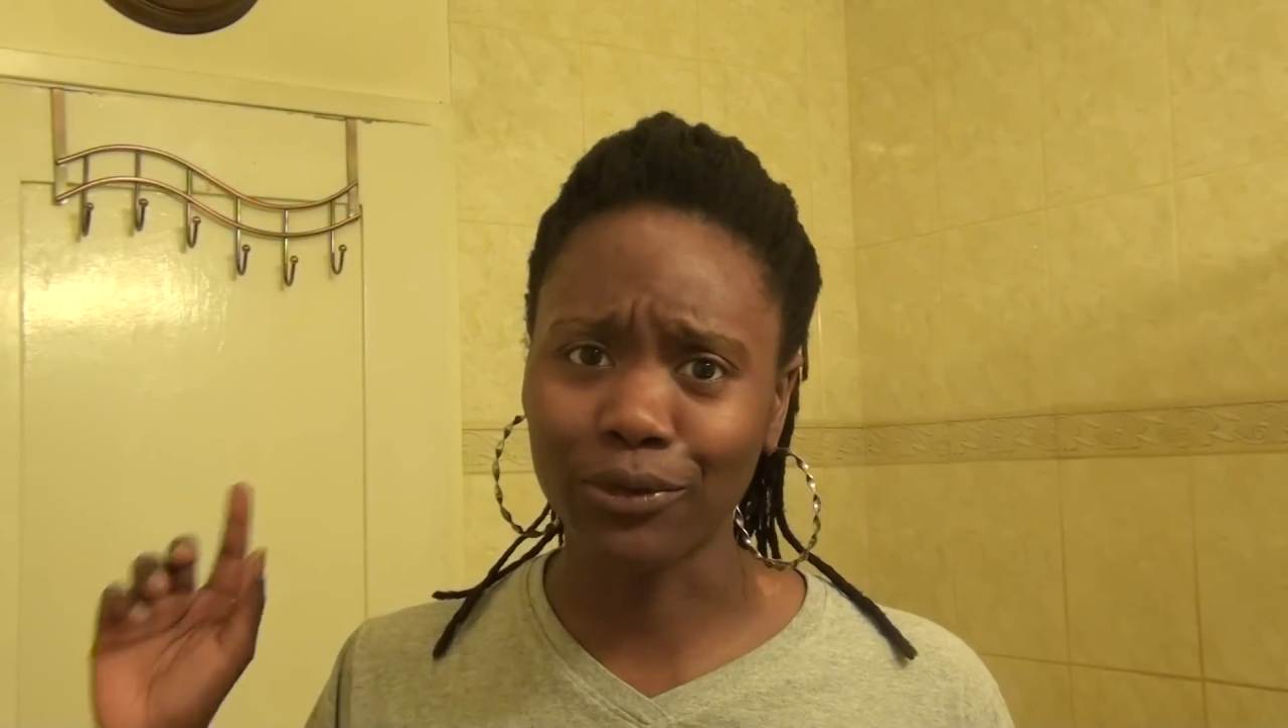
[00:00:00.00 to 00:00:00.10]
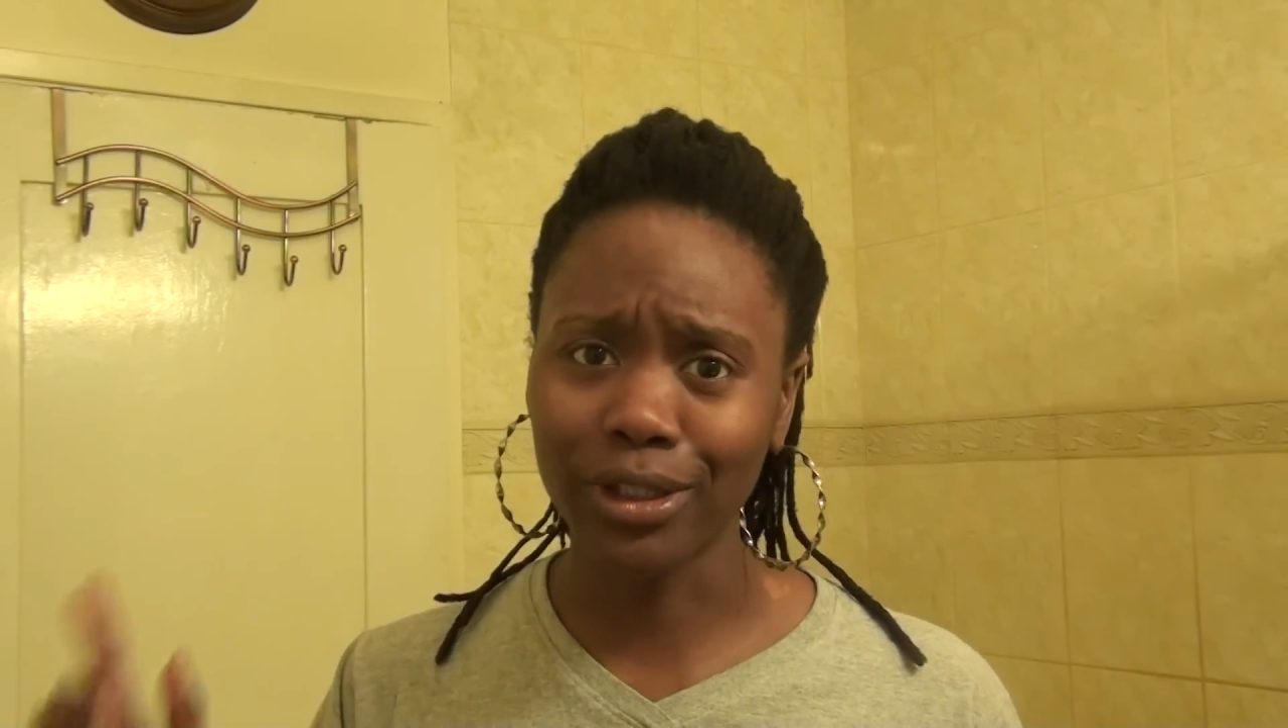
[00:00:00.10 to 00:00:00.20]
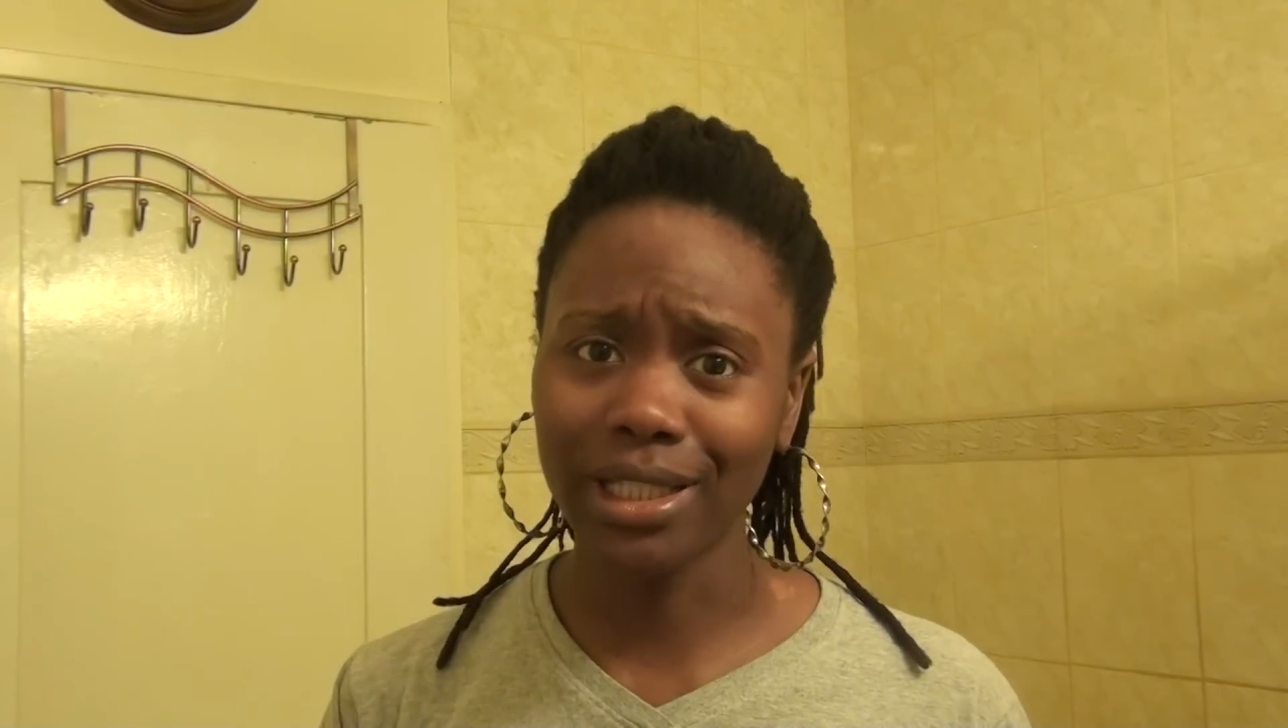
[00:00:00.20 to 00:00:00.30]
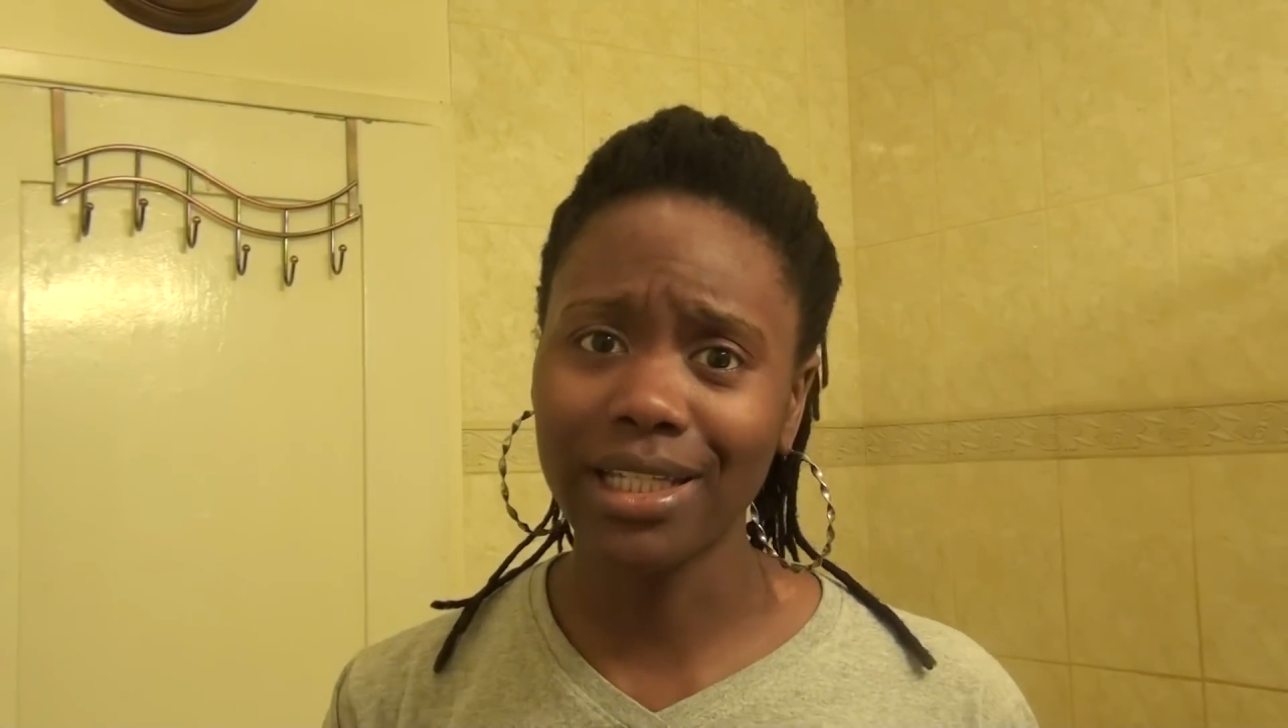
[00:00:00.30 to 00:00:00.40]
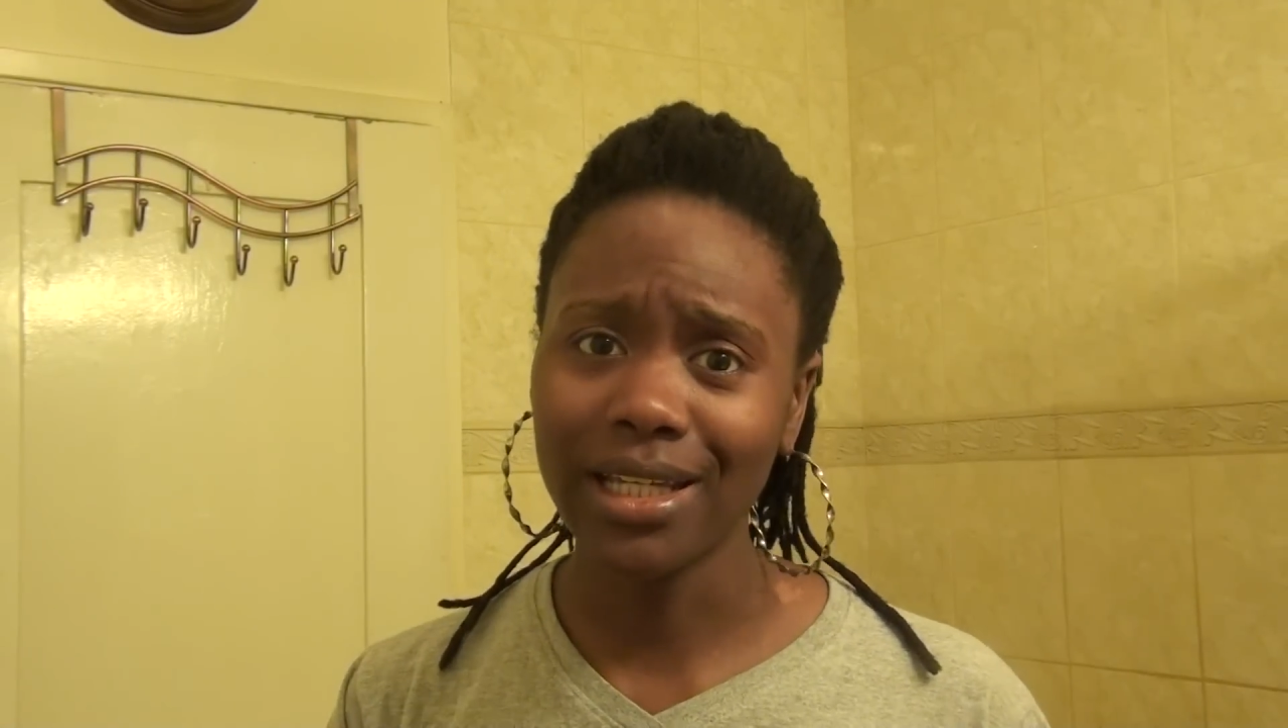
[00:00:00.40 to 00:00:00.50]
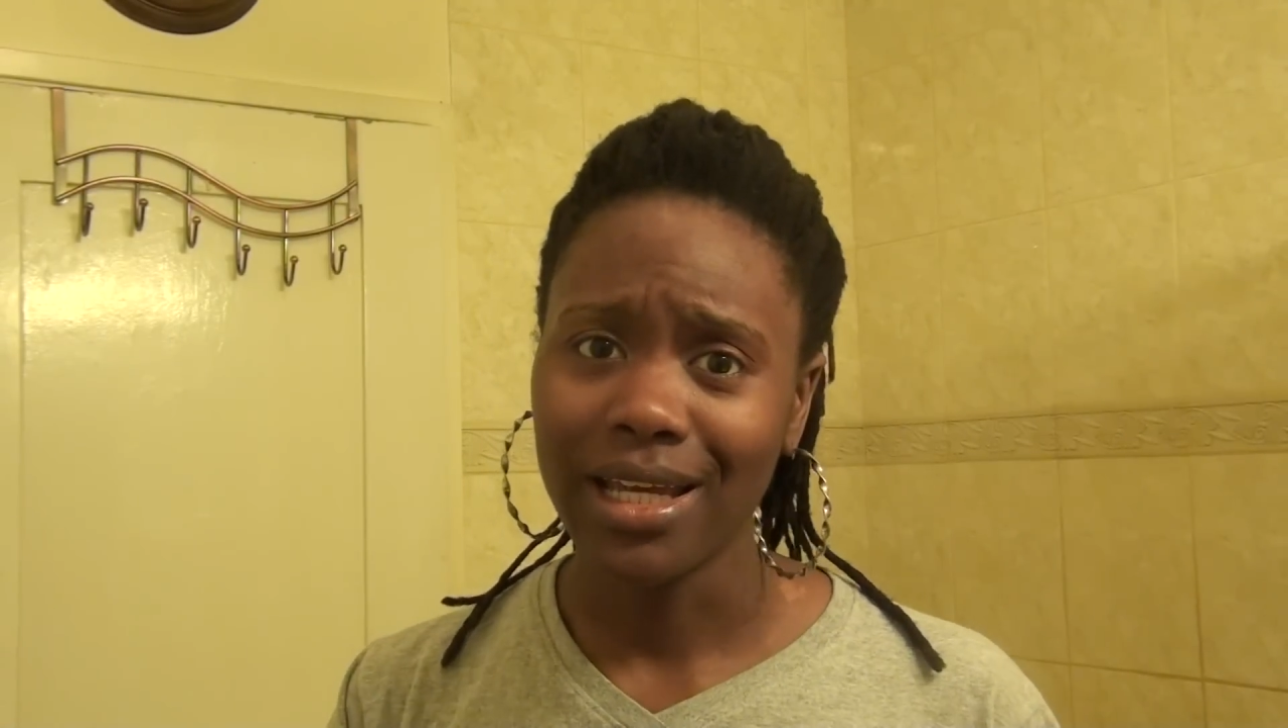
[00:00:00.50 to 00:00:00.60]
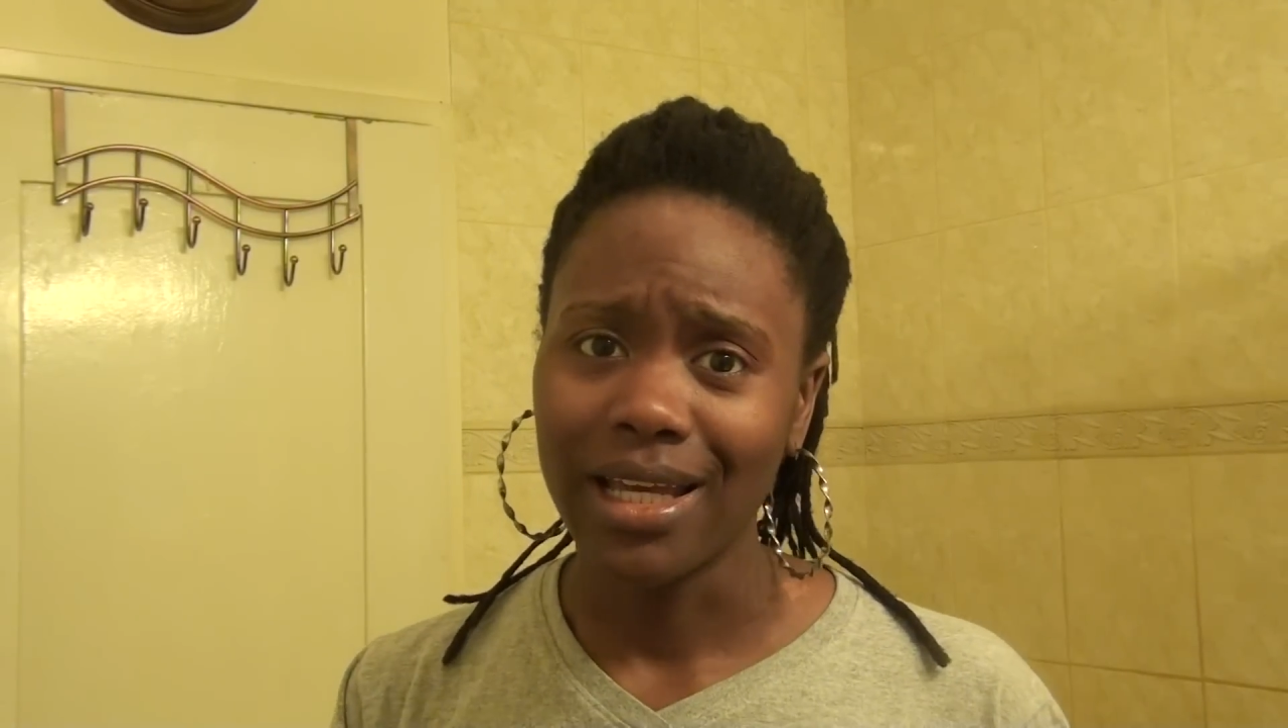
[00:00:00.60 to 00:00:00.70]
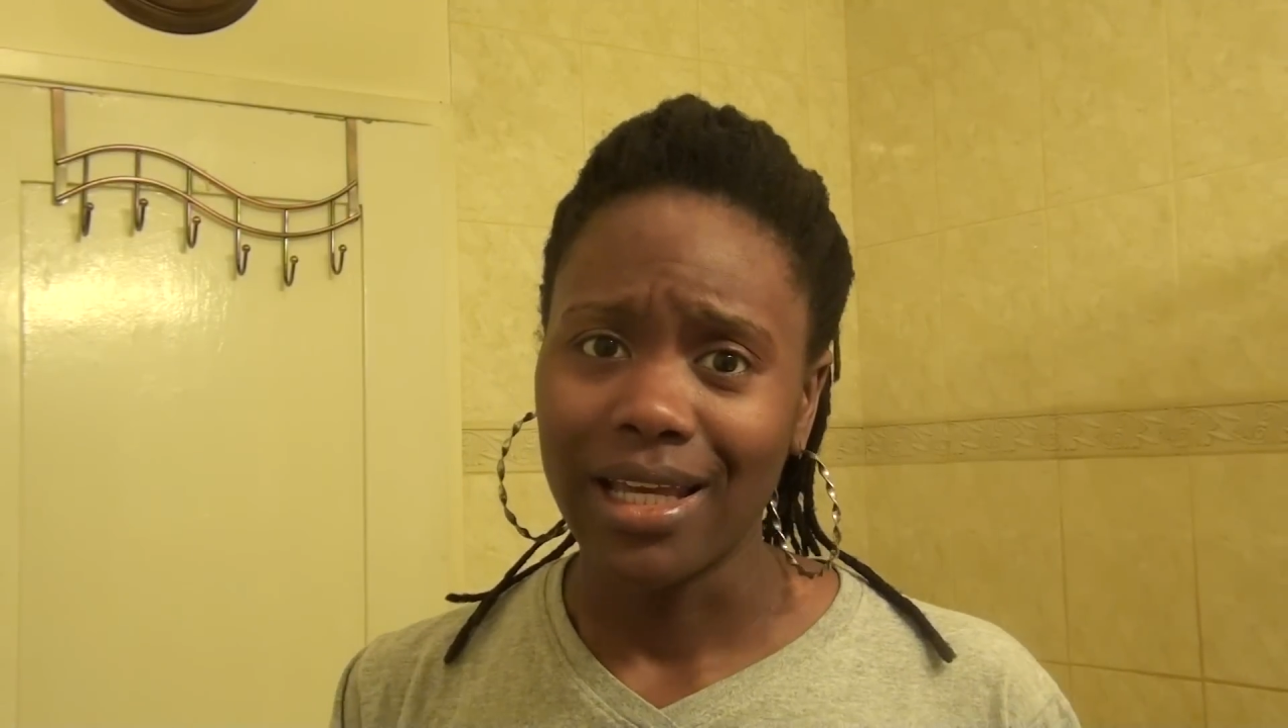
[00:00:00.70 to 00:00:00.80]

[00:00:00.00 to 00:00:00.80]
really